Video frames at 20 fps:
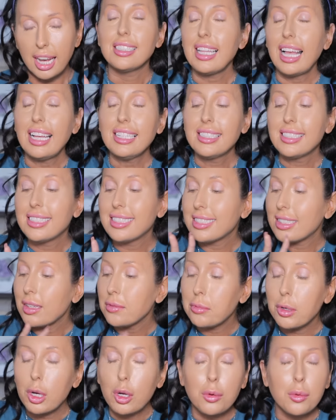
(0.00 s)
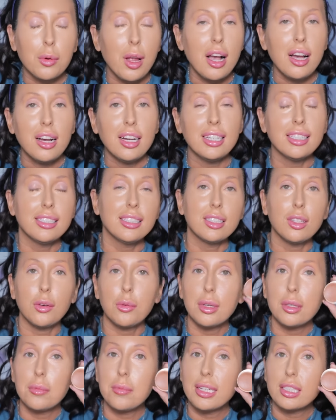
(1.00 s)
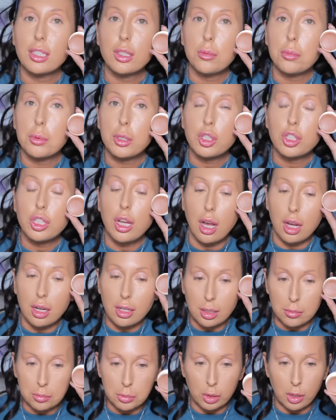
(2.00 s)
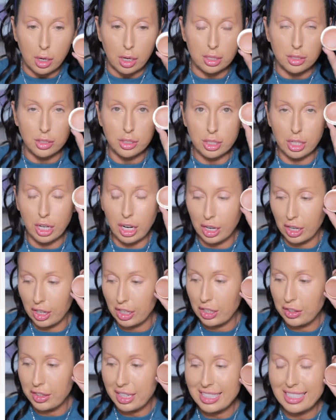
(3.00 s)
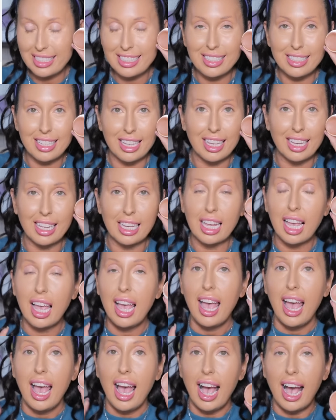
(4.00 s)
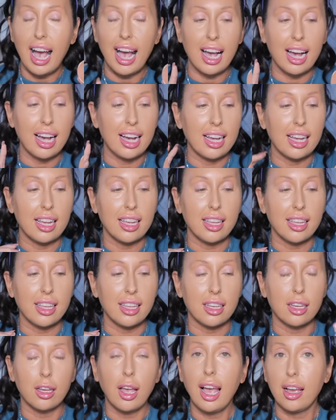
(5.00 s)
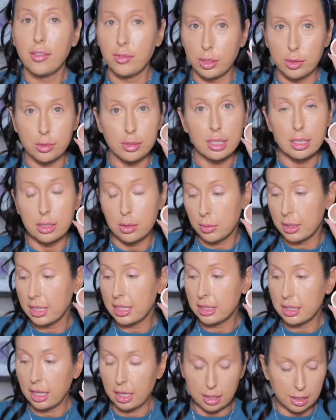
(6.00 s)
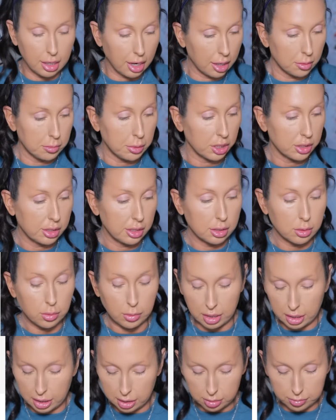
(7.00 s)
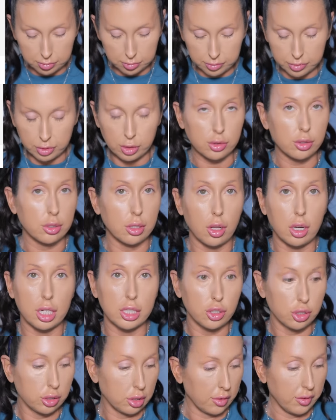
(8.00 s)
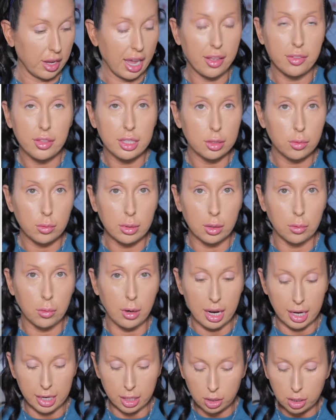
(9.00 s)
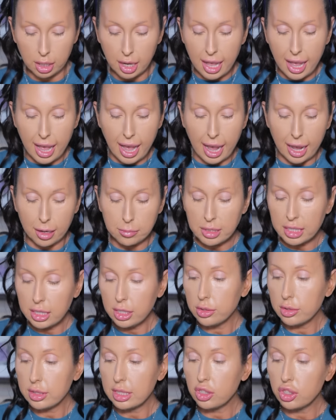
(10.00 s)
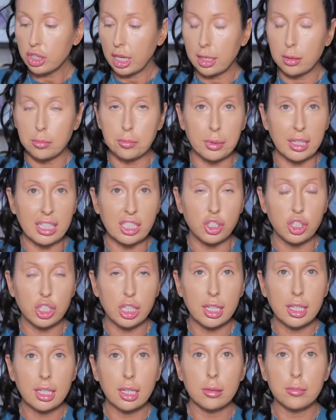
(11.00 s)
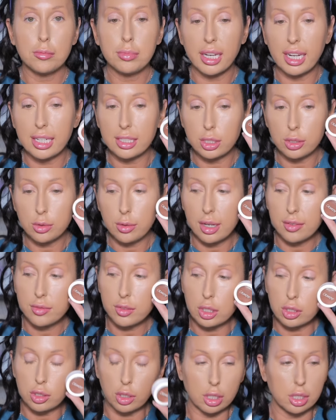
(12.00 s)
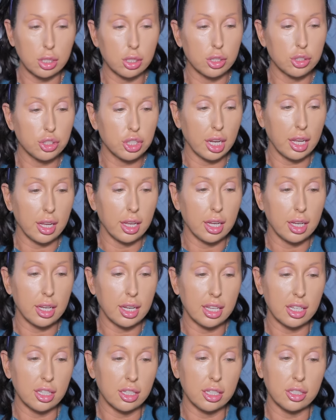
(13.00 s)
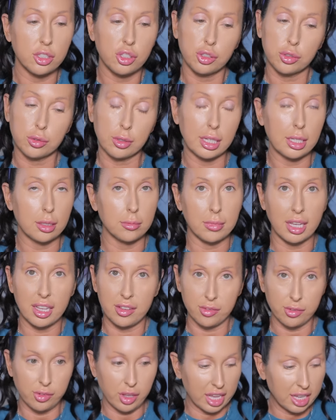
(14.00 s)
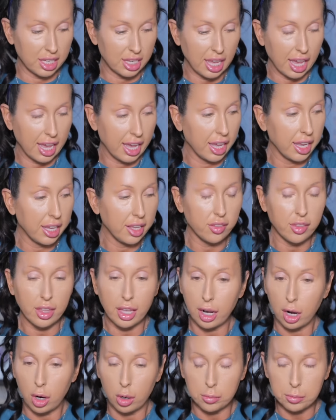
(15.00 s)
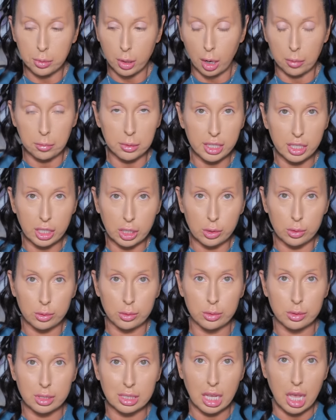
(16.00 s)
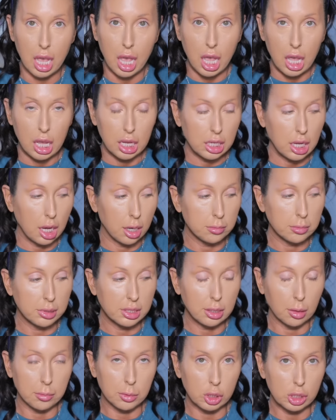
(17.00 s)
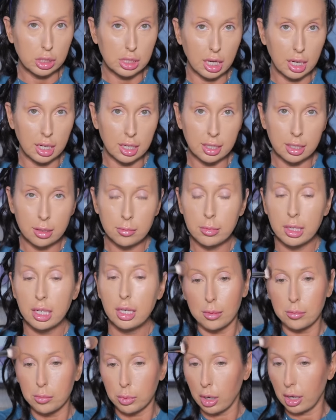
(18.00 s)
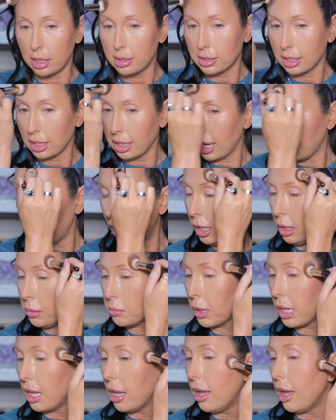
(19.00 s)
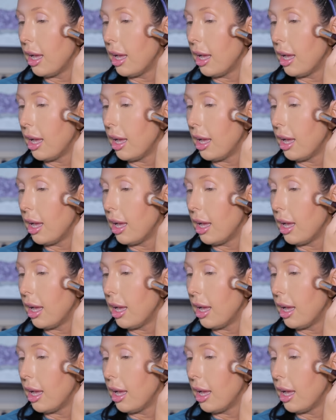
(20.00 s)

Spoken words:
Let's bronze with my Super Shock bronzer. You can see I have used this one a ton. I bought this one at first launch, so I've had this one a while. I'm gonna use the shade Beachin, but I do have the darker shade in Dream Vacay that I'll probably use come summertime. I'm bronzing up.